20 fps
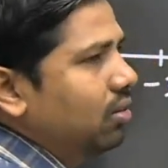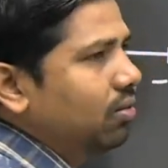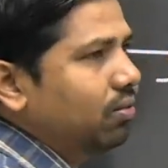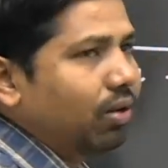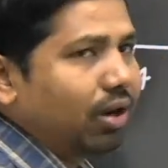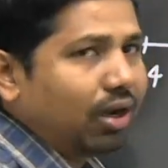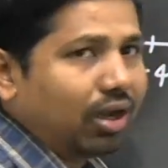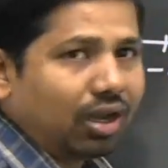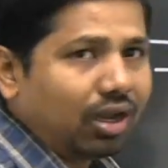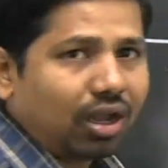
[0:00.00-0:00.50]

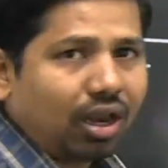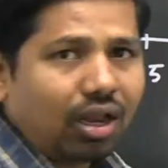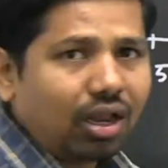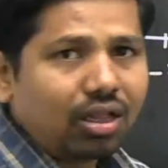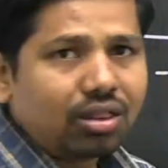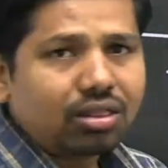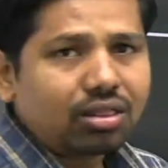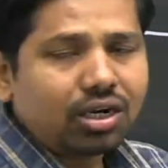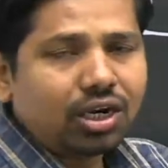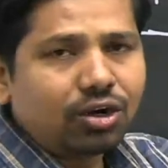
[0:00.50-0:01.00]
vertically
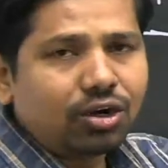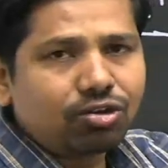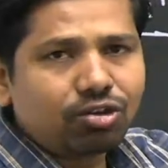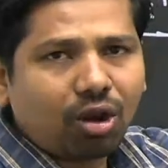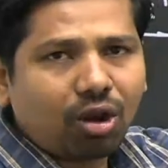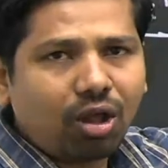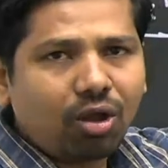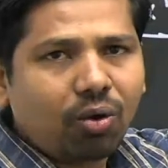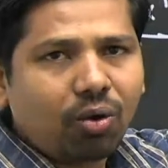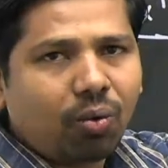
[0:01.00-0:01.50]
3 units
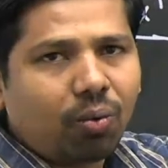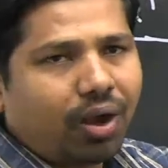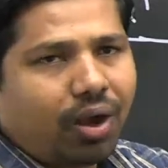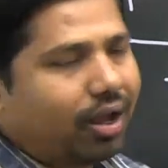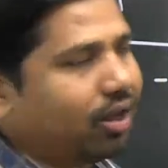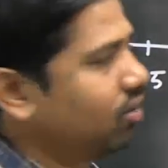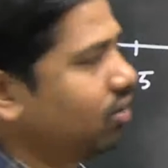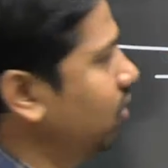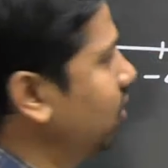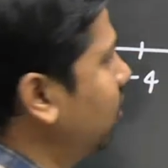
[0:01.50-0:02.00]
along
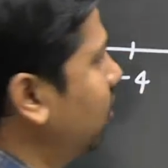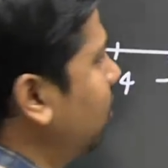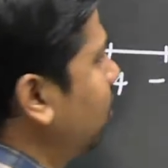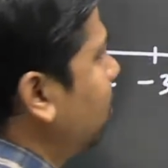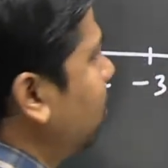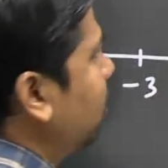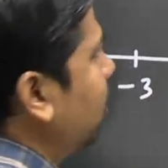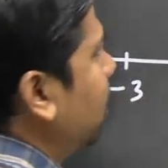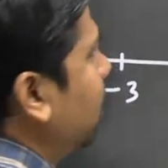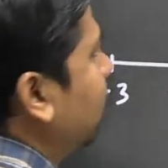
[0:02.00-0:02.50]
y-axis,
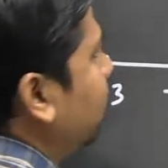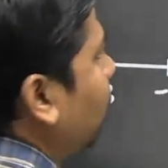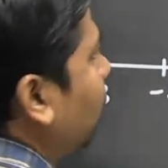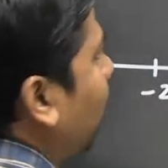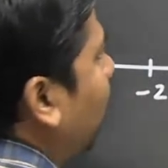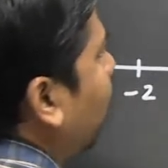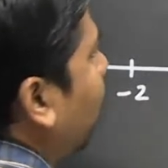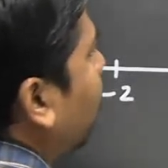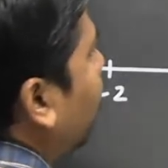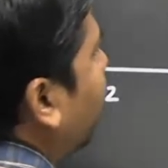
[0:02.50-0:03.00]
3 units along